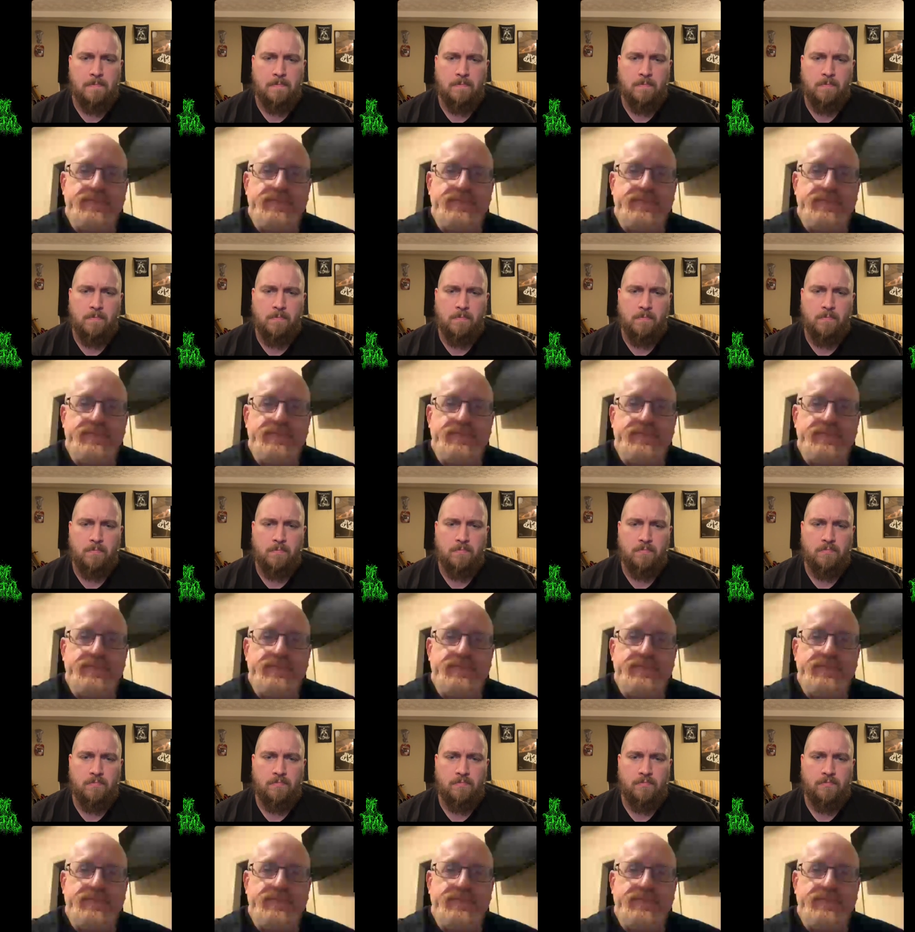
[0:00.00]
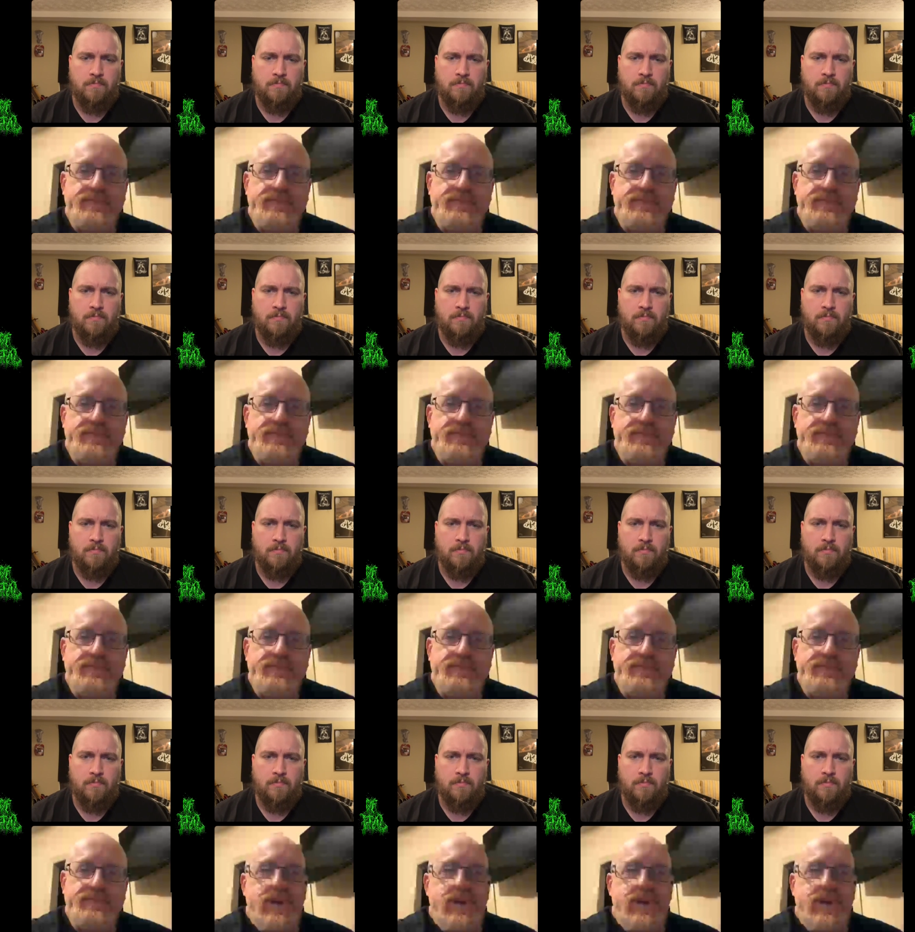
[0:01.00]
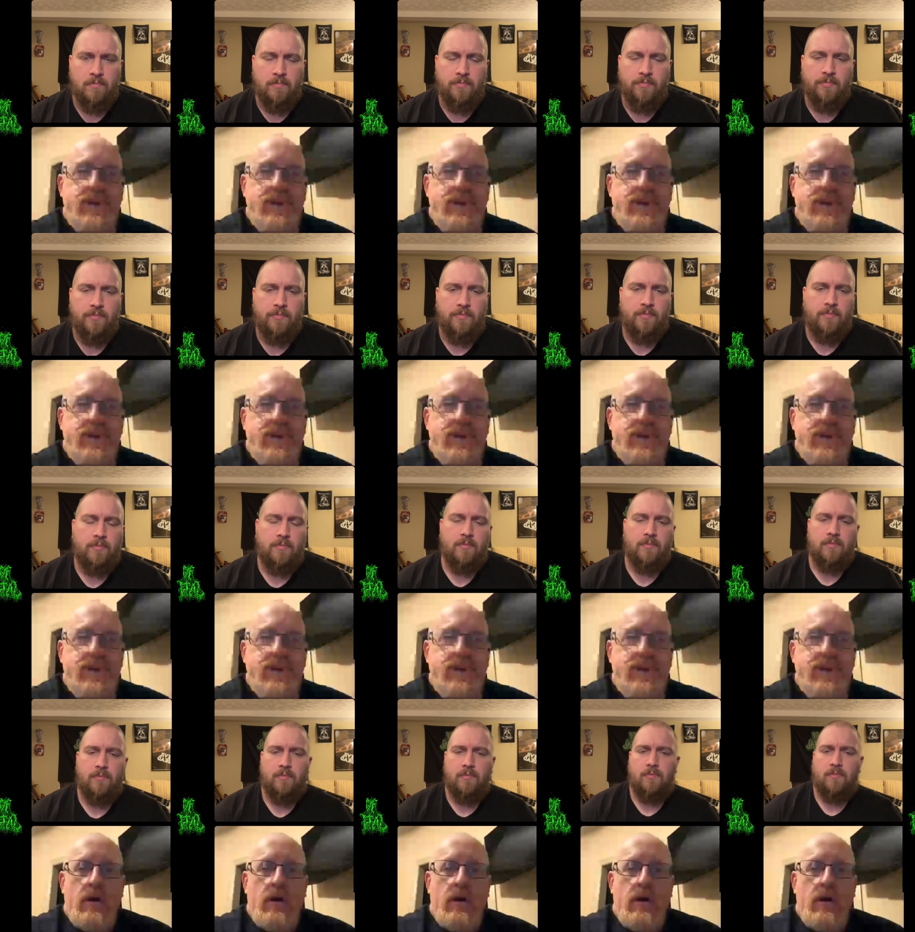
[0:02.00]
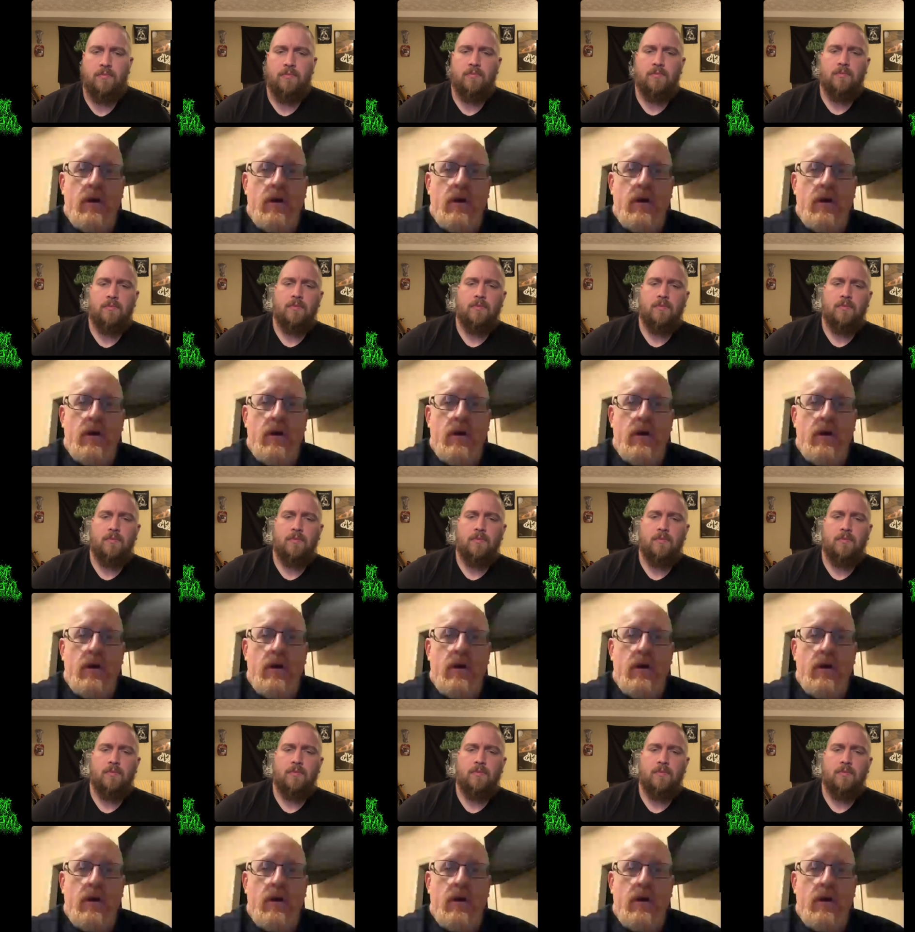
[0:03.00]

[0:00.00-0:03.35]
[no speech]